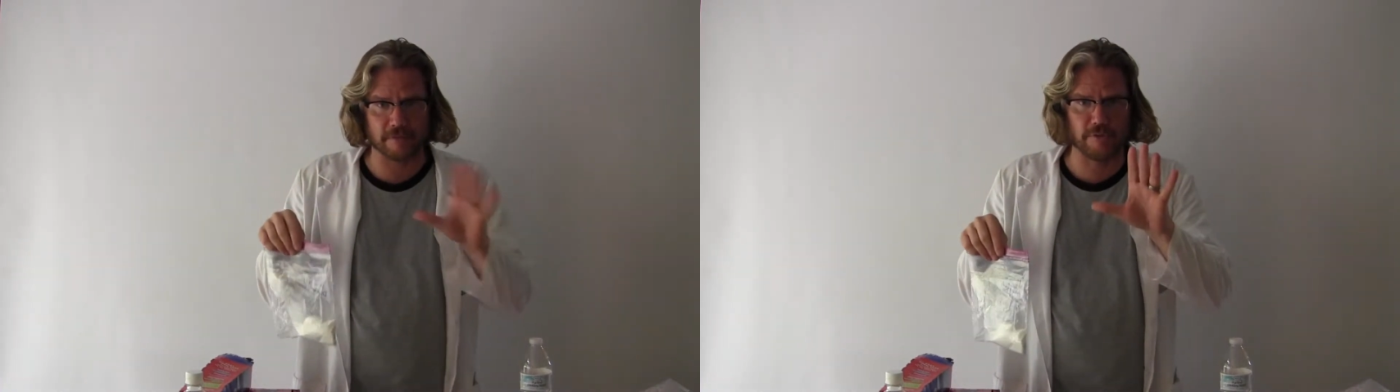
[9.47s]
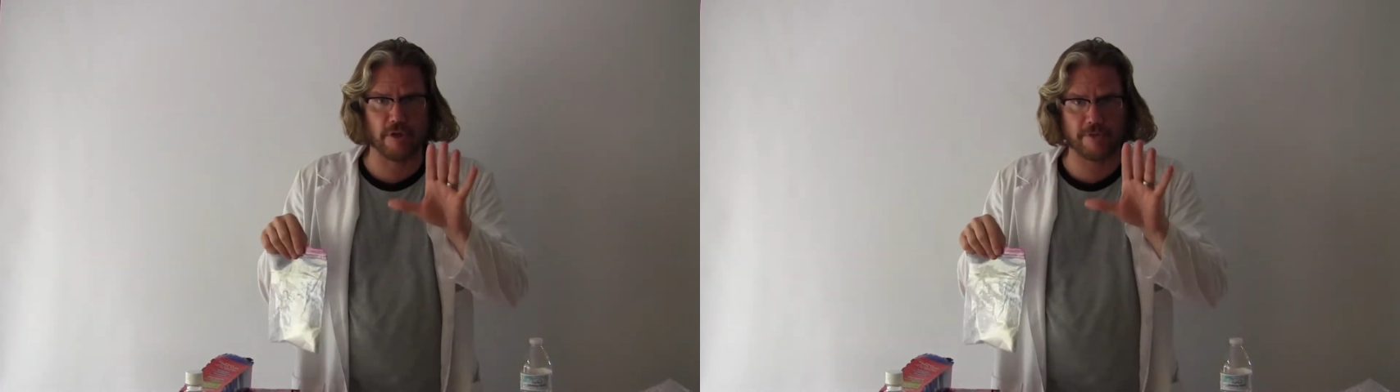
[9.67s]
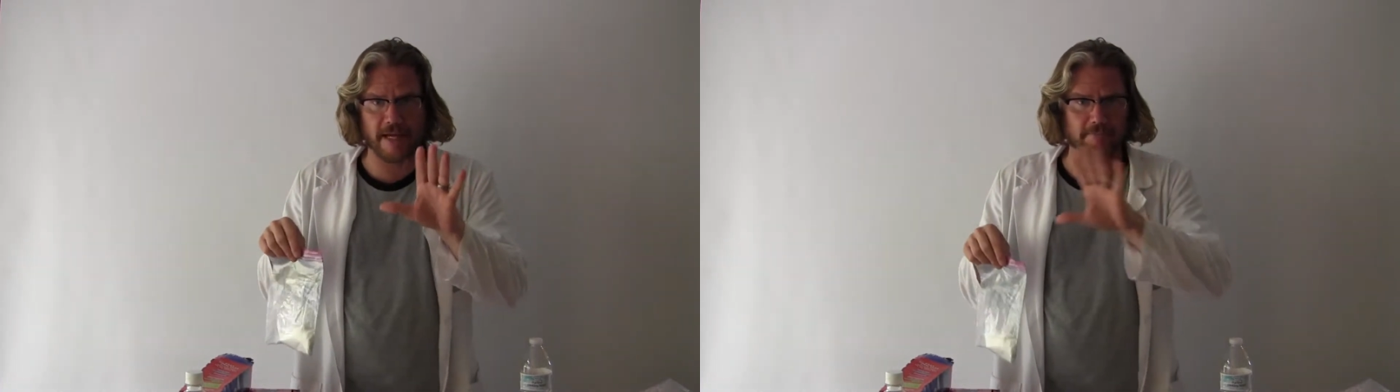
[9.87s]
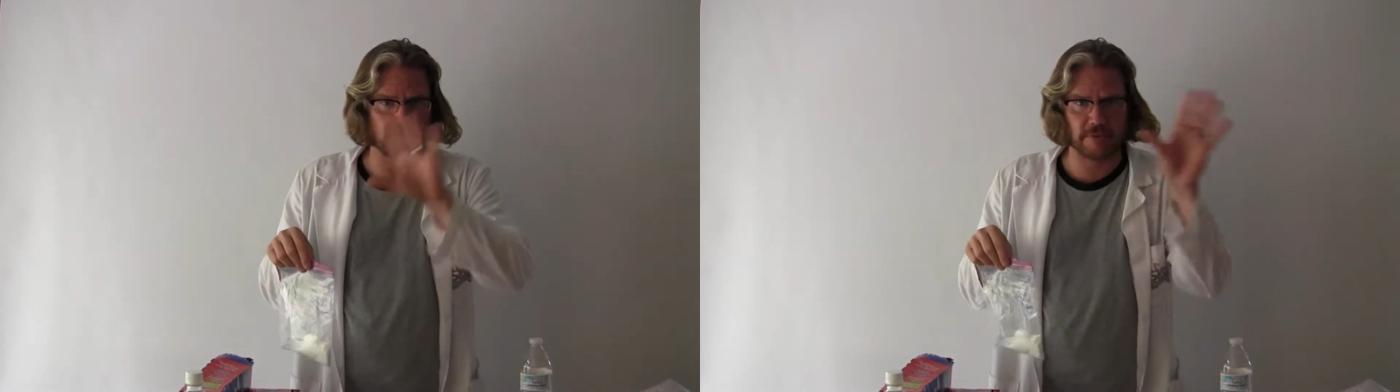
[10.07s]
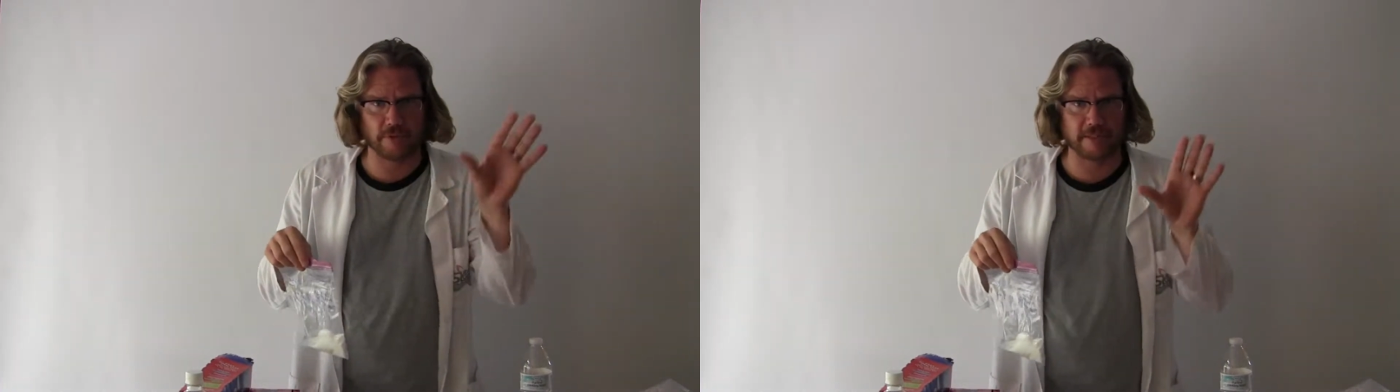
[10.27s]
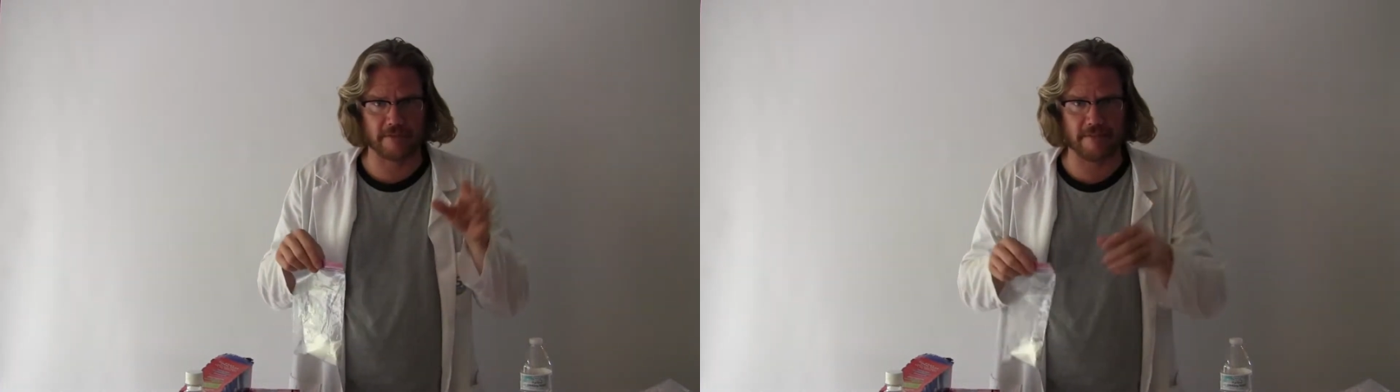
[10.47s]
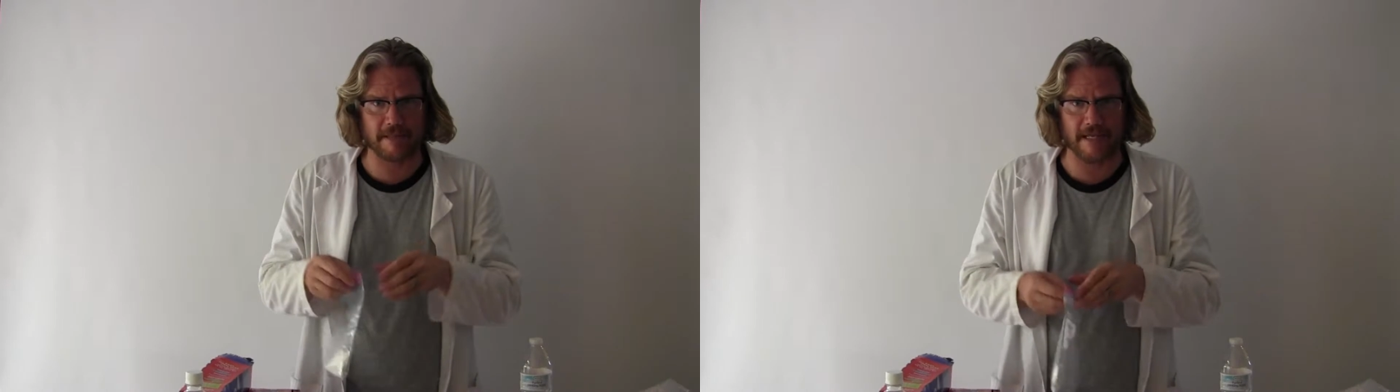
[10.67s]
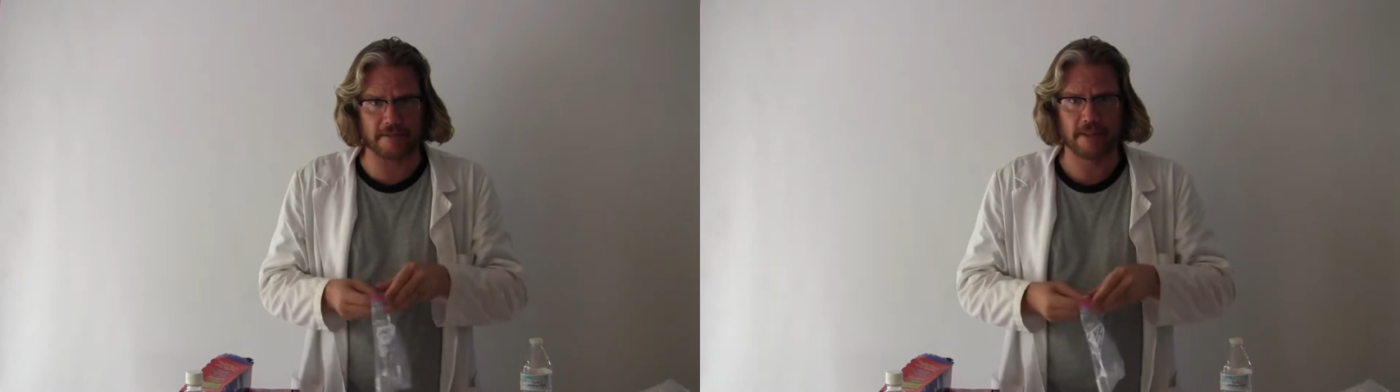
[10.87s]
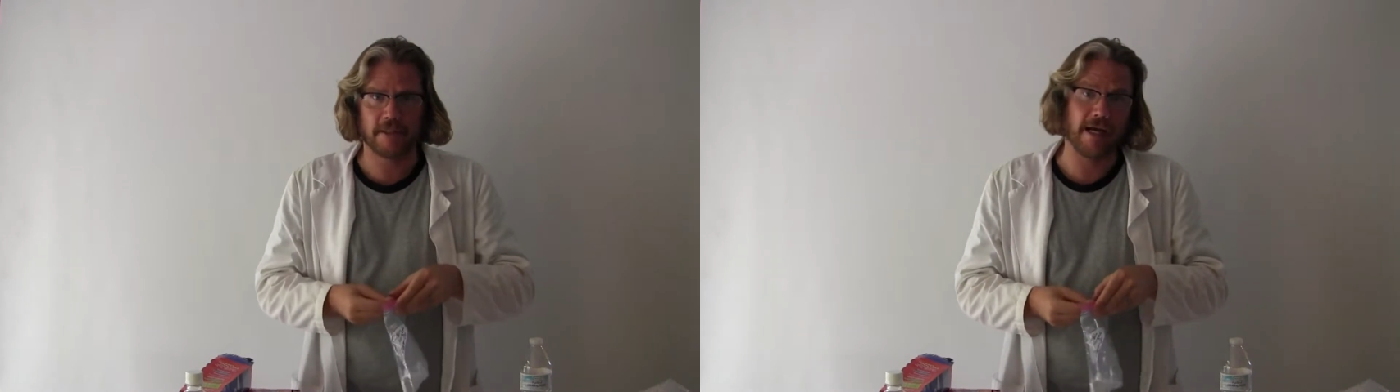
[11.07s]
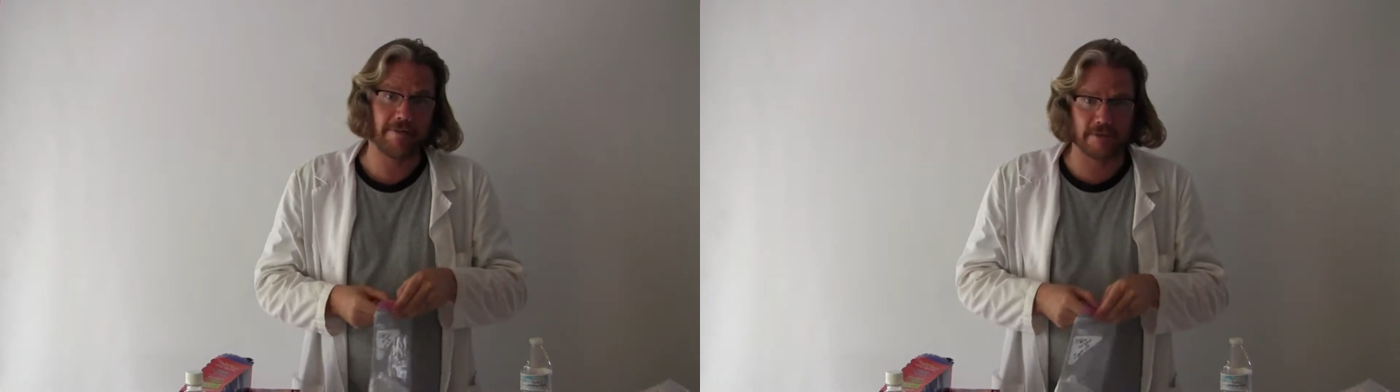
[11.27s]
You know that. Don't tell them that.
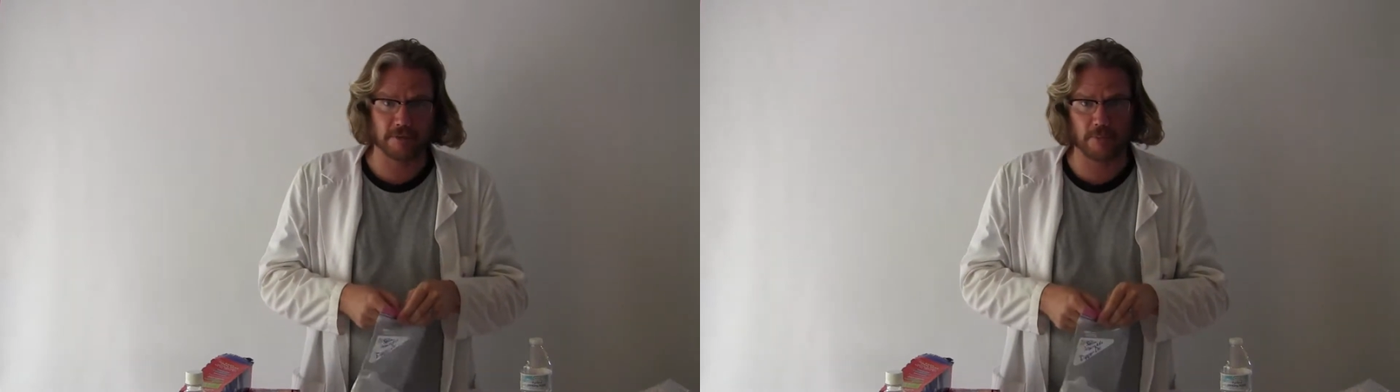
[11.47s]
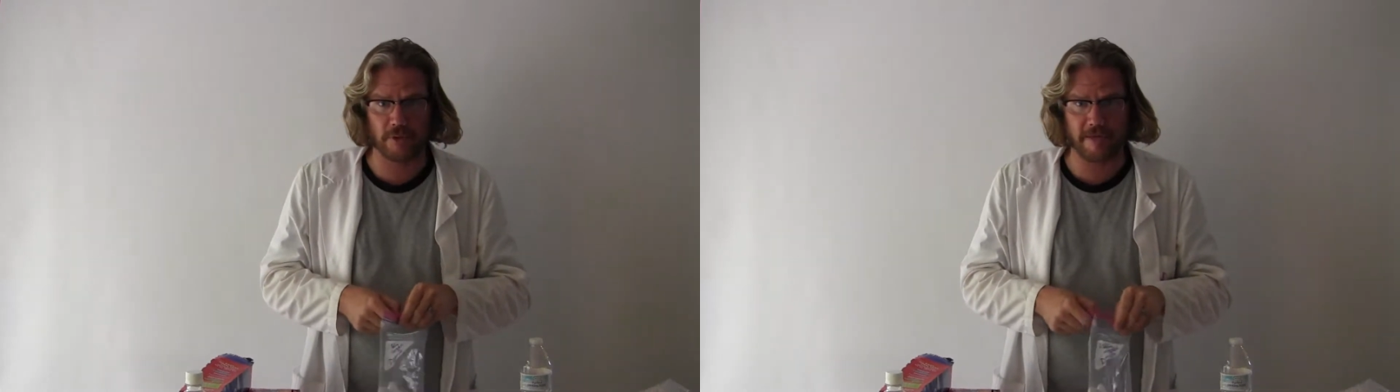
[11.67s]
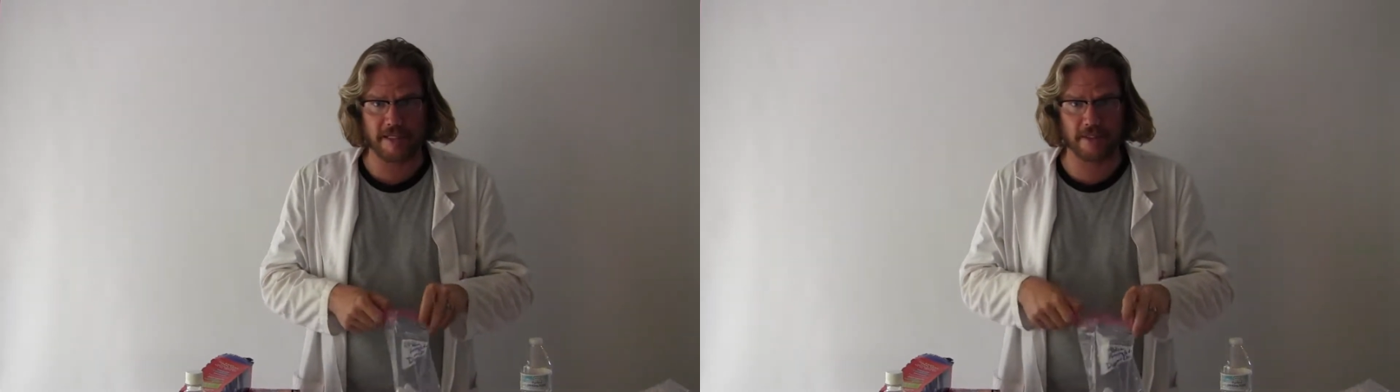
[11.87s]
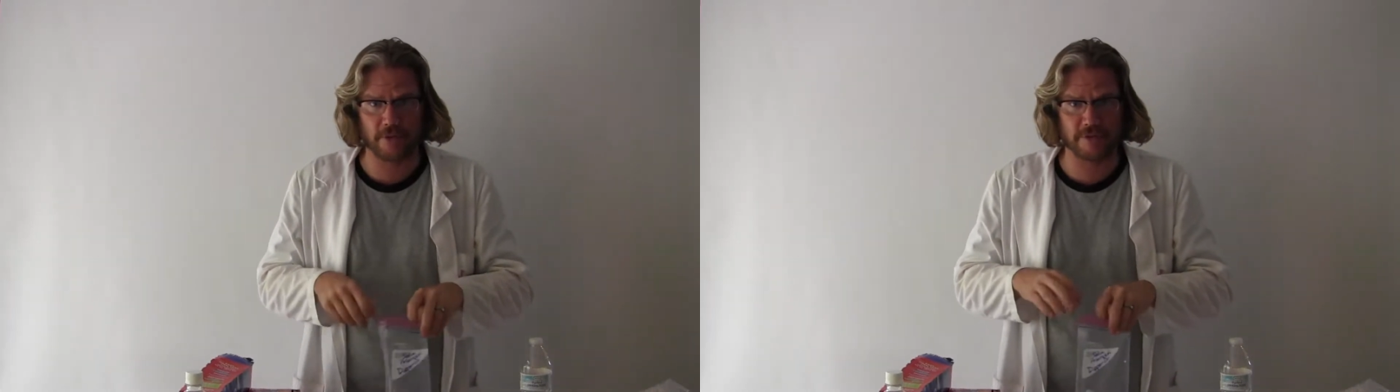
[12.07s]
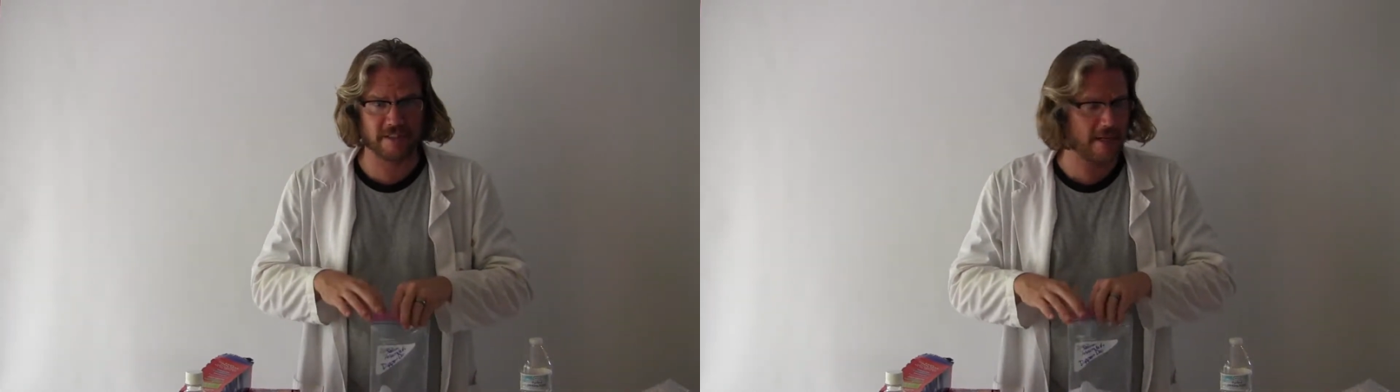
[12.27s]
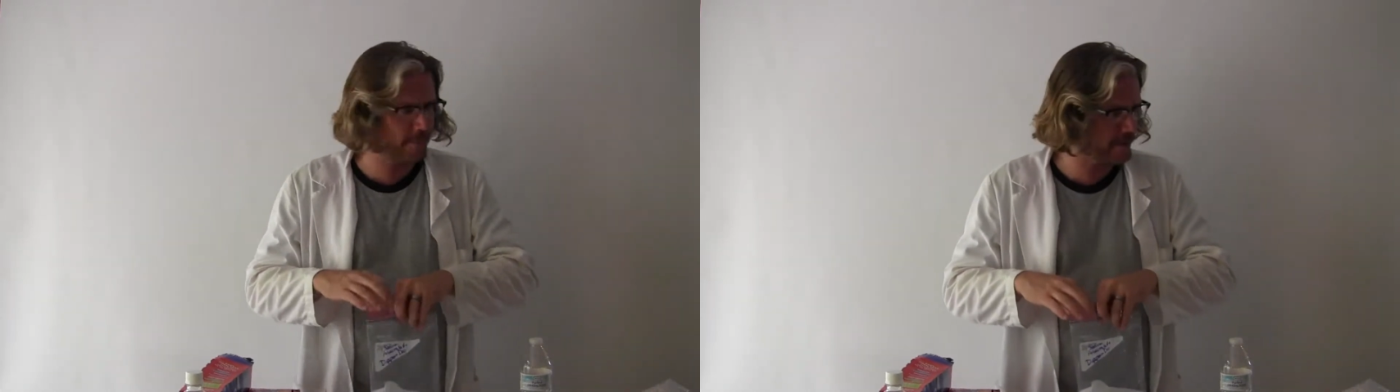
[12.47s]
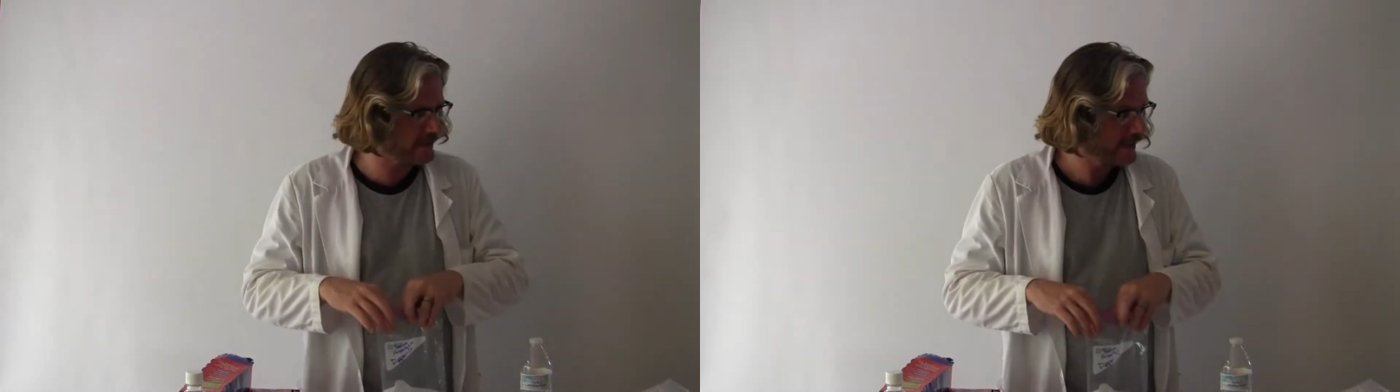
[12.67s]
I have a little boy right here who's in diapers.